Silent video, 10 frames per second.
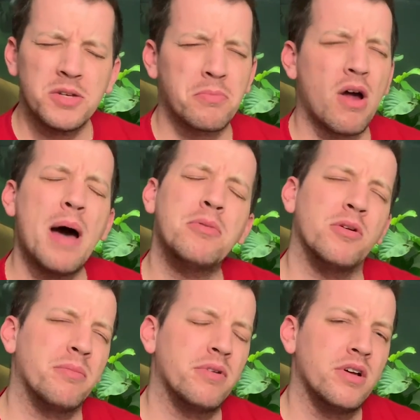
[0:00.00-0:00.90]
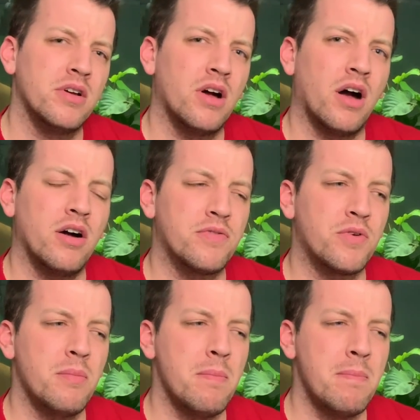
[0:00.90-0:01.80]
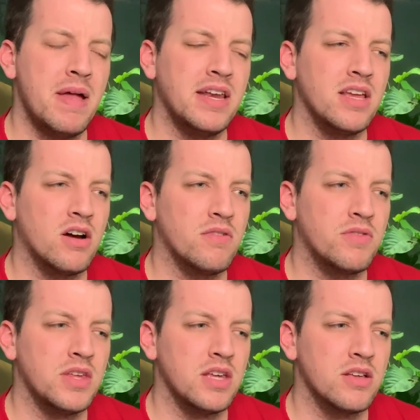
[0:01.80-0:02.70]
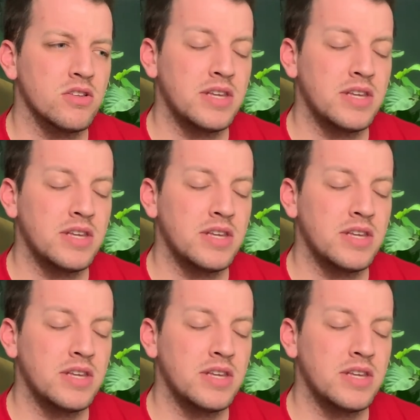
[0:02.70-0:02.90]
a problem for many of the